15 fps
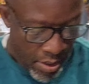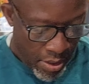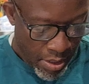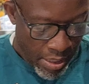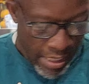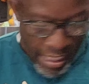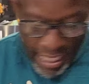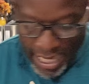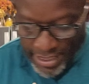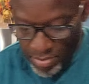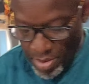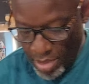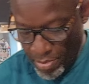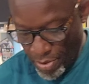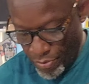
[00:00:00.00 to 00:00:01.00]
And I like to
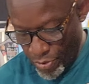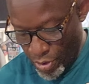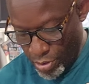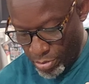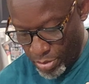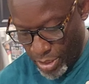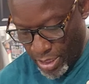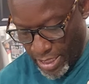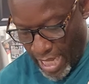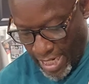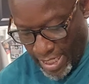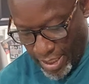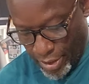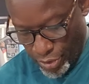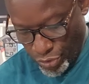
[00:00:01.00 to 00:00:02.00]
make my rubs because I
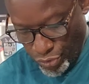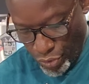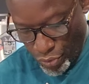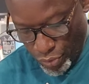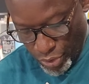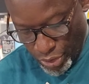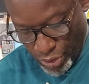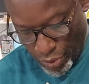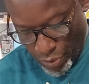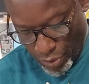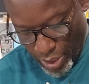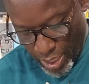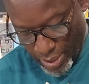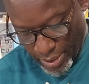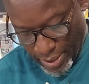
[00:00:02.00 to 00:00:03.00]
can control the salt
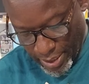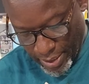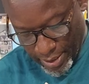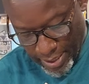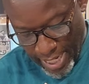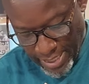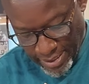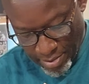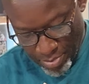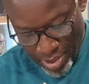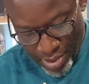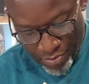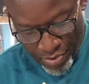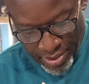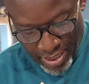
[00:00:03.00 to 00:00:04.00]
content. That's the
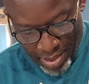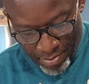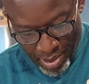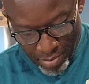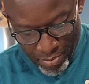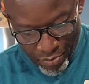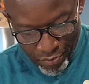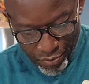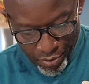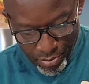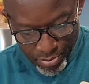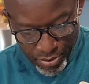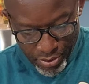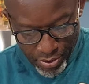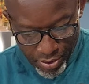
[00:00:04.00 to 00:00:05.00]
main reason I make my
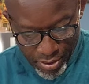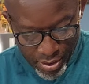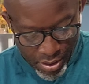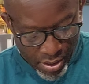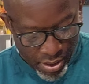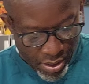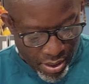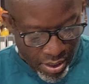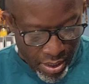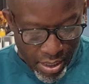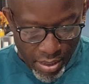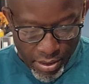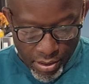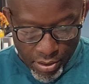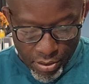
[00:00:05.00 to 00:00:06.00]
rubs.
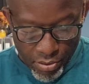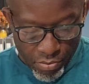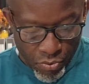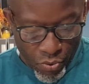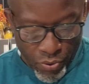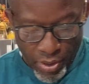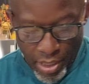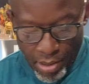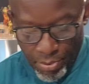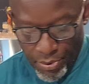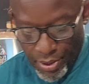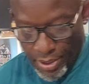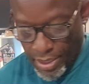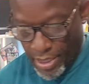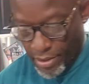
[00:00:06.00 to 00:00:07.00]
It's a little more labor
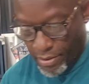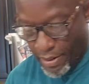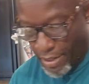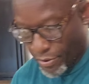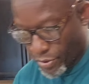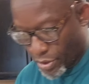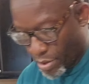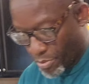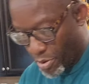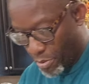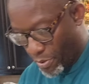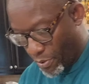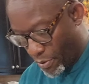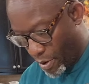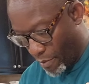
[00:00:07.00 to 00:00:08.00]
intensive. I know some
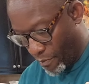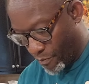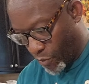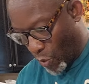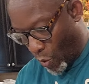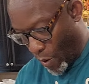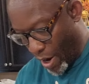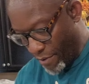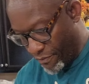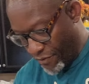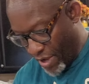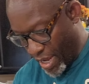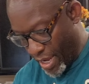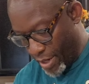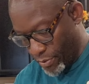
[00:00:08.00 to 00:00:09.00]
people are quite
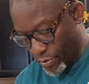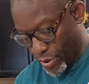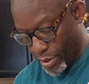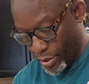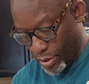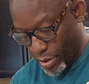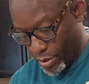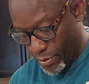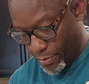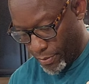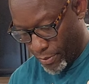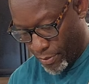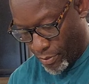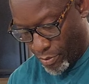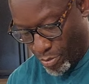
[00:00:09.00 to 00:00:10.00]
fine with
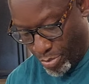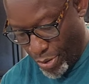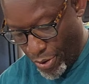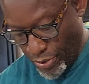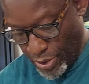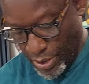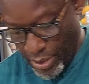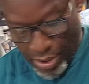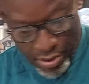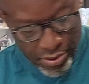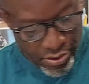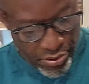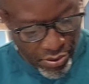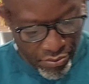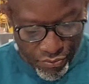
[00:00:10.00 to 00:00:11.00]
purchasing
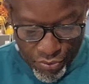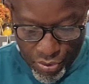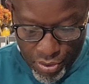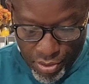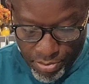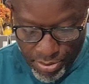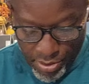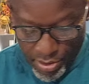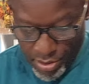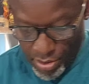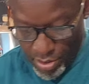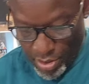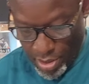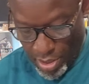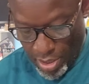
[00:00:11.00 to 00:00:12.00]
certain rubs,
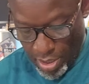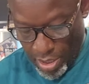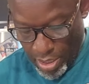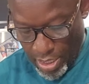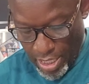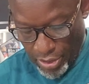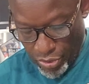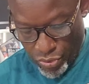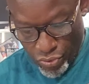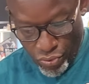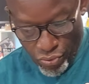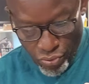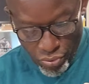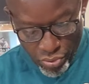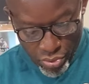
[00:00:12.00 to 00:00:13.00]
and that's cool,
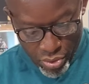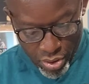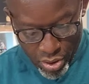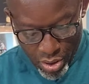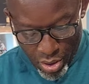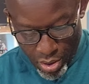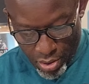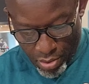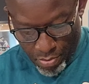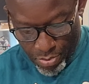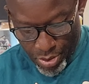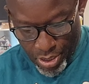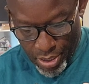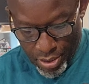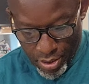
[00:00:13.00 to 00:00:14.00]

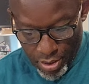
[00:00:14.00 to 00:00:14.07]
but